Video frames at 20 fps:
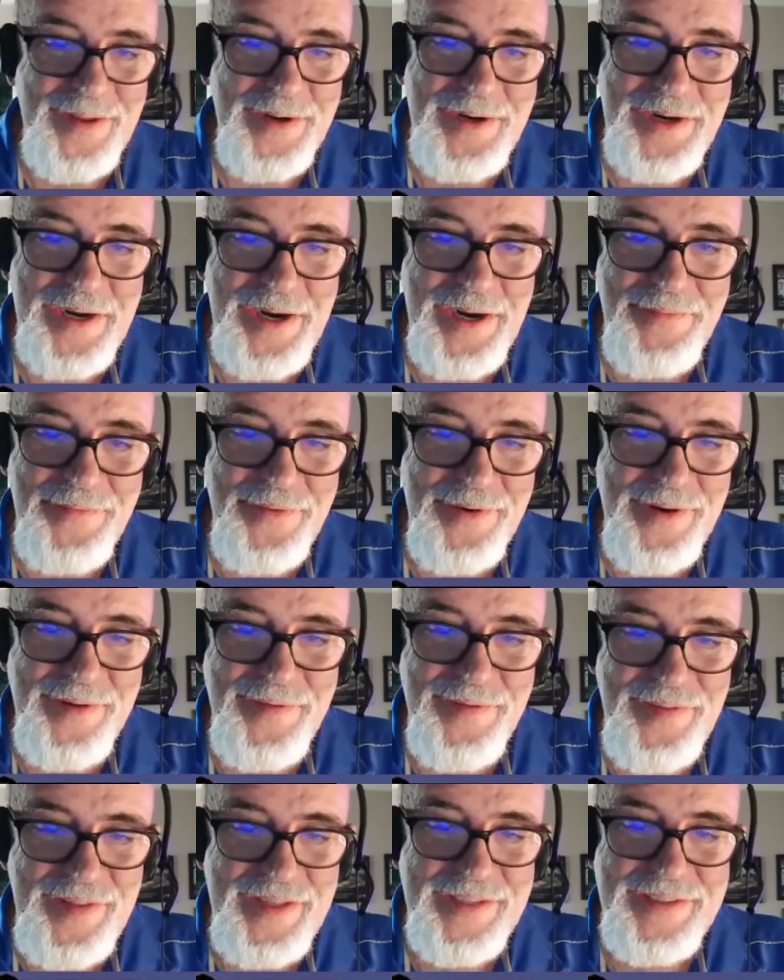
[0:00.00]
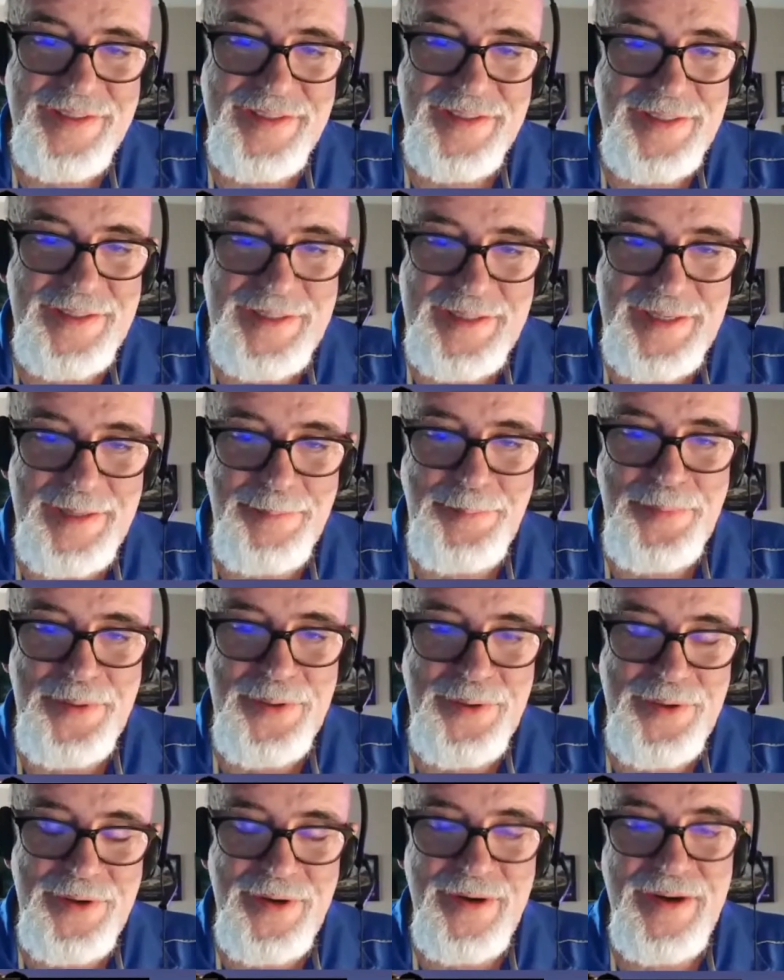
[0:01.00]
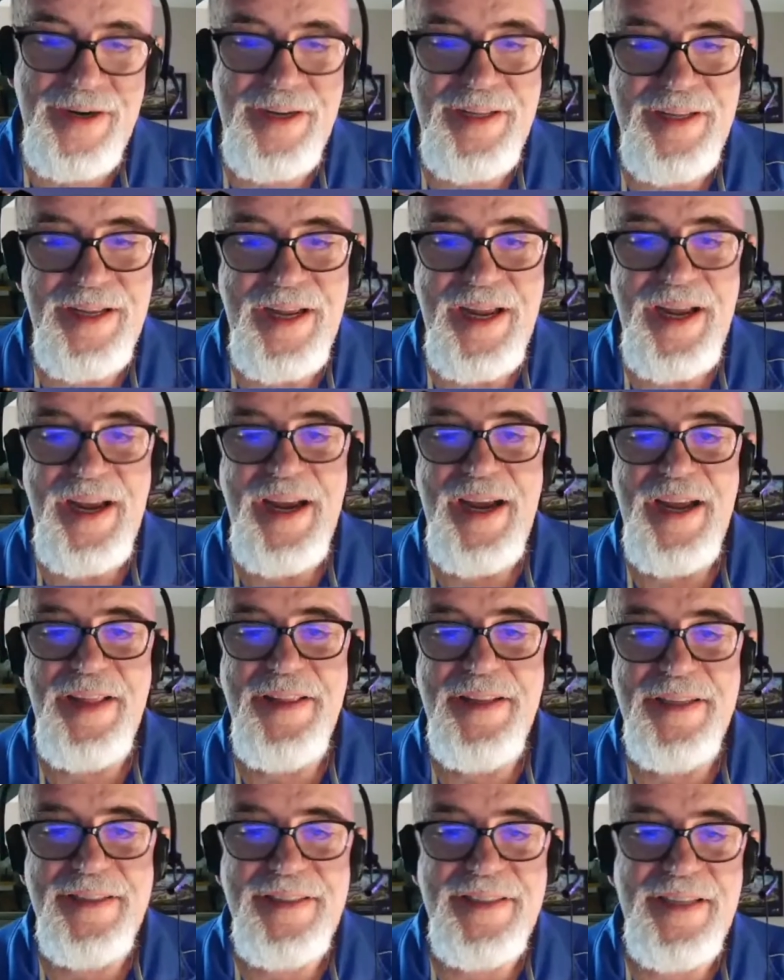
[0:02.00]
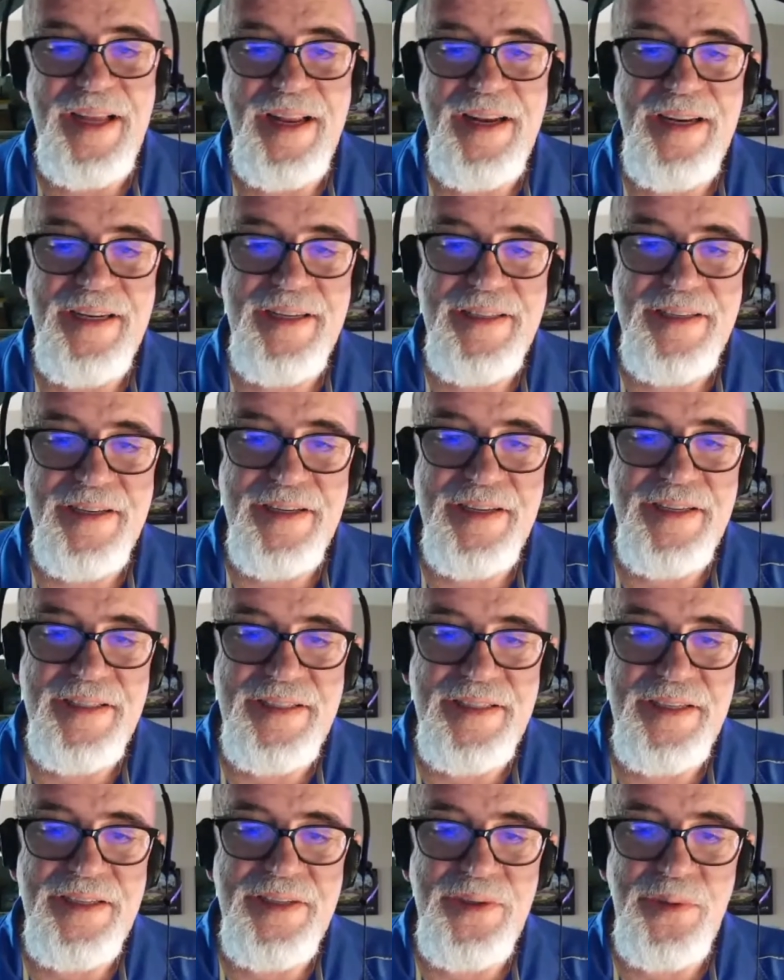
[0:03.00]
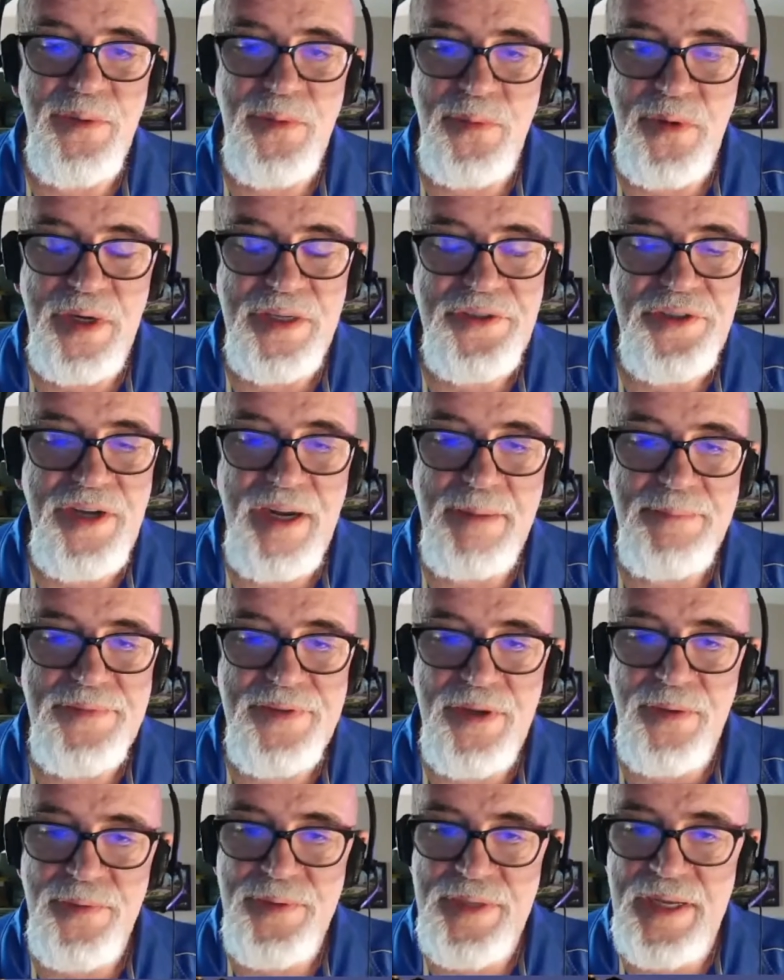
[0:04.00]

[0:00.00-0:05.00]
the comfort of this computer and this setting to do a workshop. So